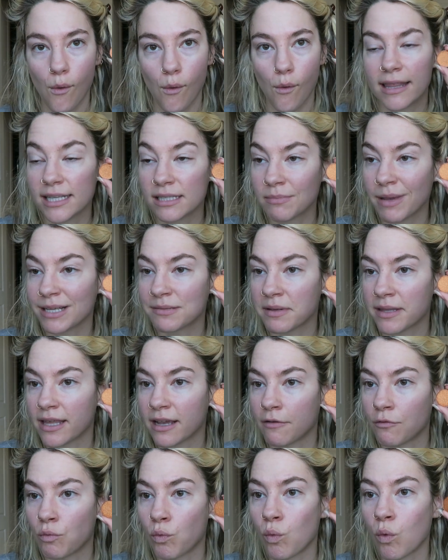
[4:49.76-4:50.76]
This makes me
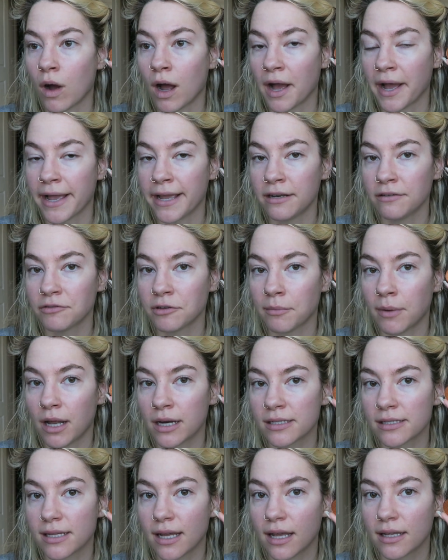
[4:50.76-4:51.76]
think of Wine from
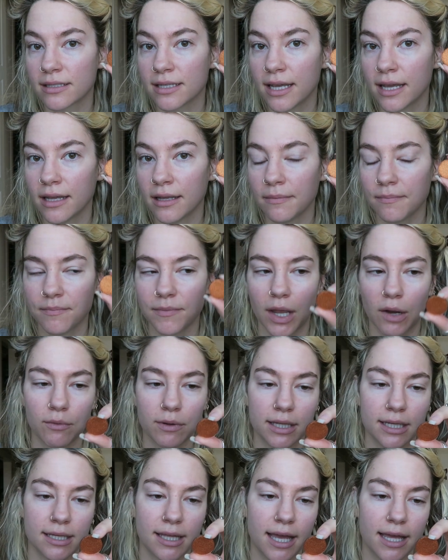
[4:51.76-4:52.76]
Anastasia. I
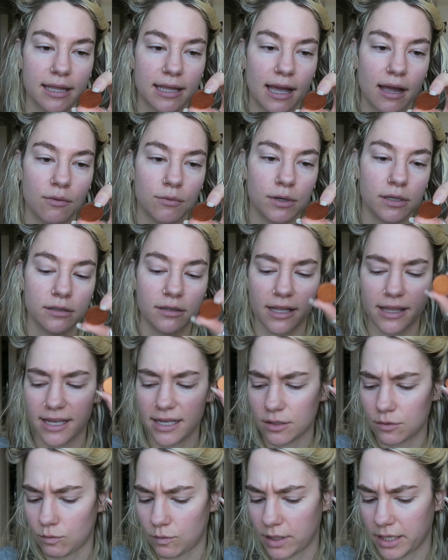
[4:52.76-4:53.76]
really like that one. I think
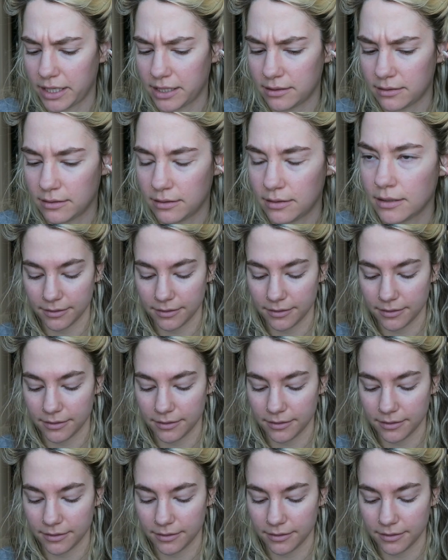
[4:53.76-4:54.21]
it's Wine.